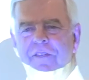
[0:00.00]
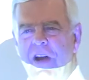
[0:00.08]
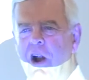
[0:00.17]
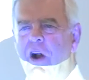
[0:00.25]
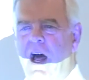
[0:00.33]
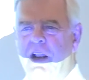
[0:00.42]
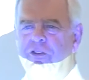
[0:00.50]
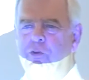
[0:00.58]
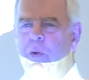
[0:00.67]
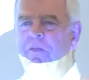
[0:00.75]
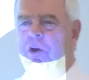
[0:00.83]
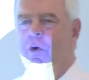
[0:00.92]
fair, honest
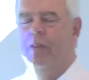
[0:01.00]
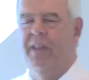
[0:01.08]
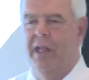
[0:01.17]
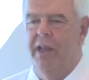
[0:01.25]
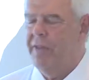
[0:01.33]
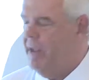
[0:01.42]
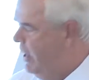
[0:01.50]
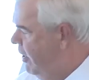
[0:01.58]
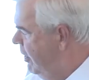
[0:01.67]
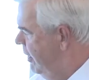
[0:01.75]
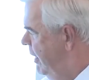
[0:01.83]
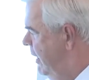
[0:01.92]
review at the end of the
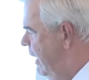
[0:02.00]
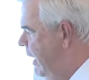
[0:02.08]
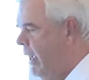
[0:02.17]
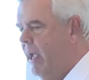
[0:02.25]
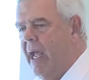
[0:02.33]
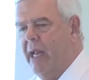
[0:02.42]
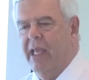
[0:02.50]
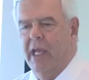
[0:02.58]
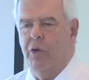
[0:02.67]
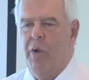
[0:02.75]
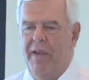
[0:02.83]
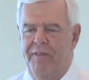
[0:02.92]
year and
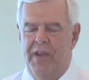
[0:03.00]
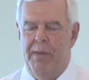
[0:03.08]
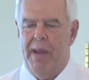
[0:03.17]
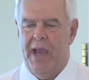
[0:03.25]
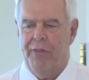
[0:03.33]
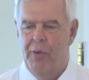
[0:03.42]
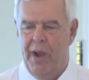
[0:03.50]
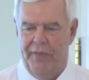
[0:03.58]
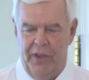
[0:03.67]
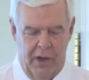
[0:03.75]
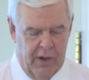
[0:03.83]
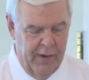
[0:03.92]
get great feedback throughout
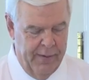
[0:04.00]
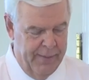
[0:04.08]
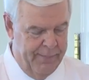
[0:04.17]
the year.